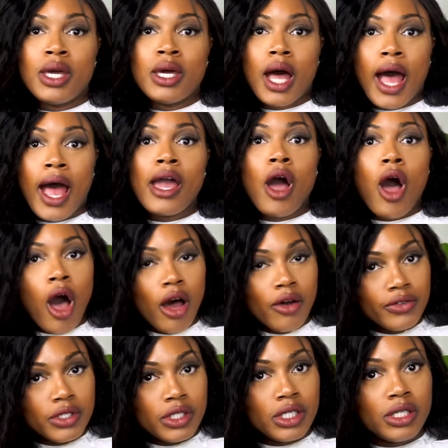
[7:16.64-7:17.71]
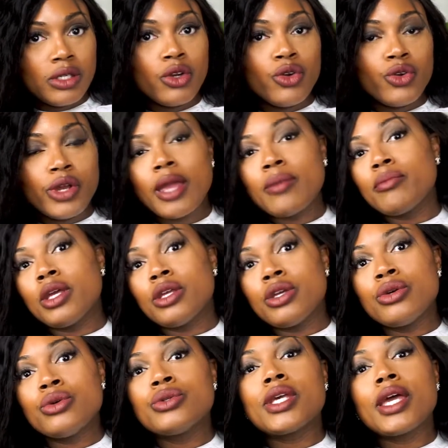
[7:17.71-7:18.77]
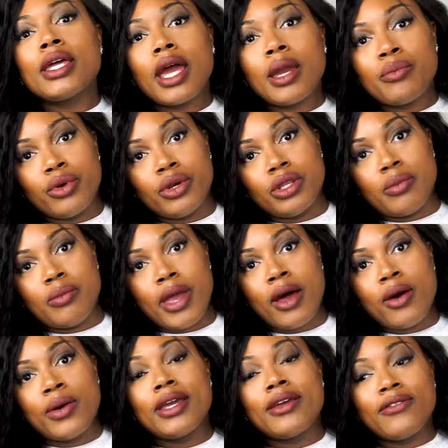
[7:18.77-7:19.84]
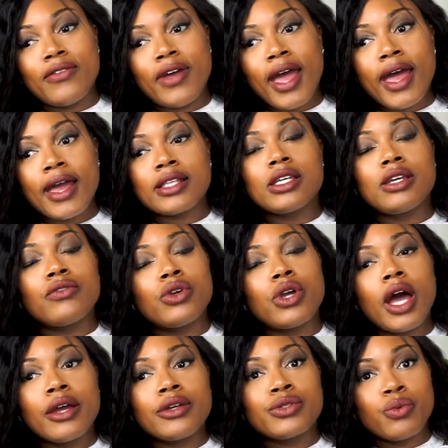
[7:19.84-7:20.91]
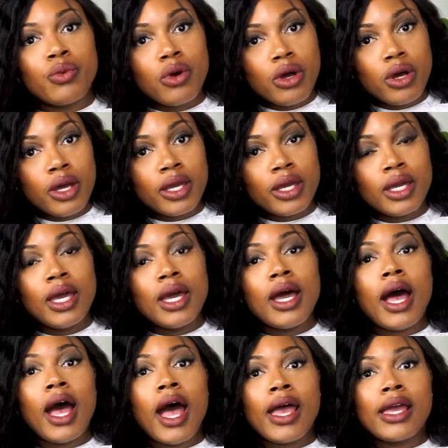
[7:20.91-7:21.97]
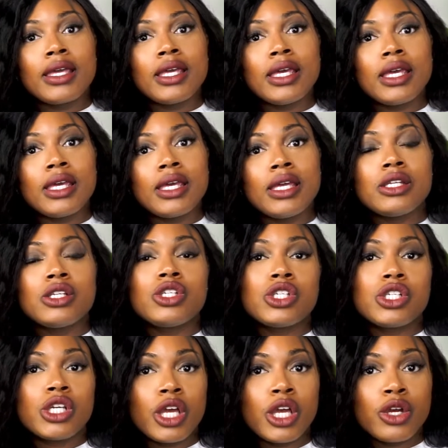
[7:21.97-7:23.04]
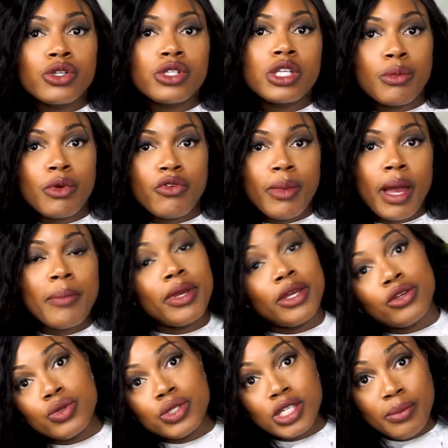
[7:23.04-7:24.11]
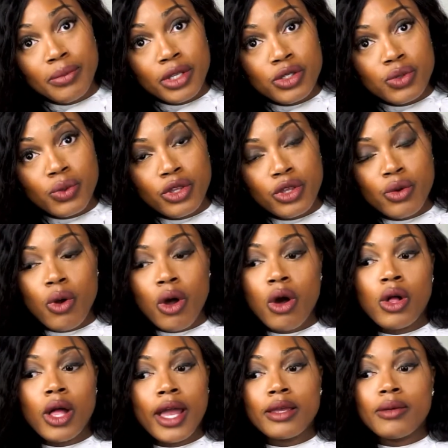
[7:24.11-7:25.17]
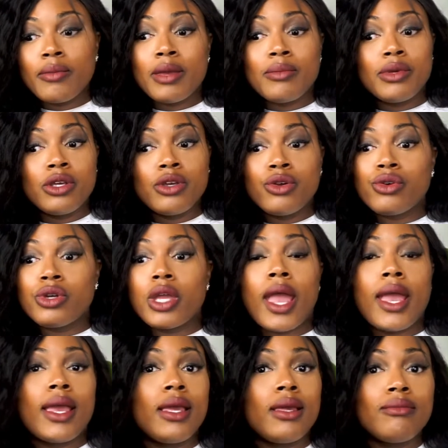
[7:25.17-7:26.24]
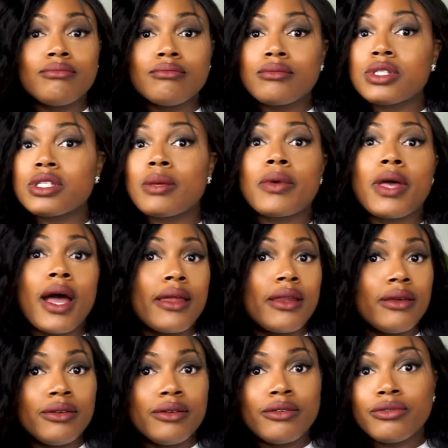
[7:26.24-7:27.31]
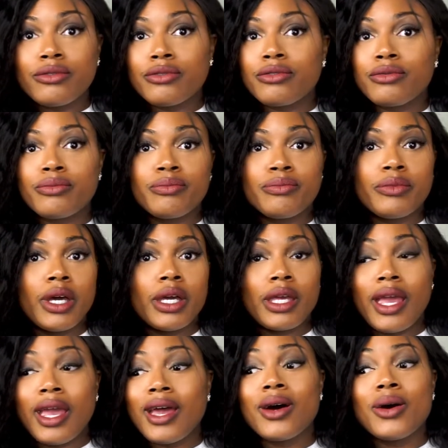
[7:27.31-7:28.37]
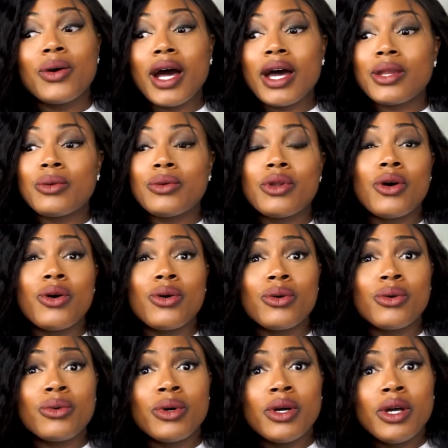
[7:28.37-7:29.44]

I often create menus and I print them out. In fact, if you guys want, I can share some of my menu templates with you all. I can maybe create some kind of account. I don't know.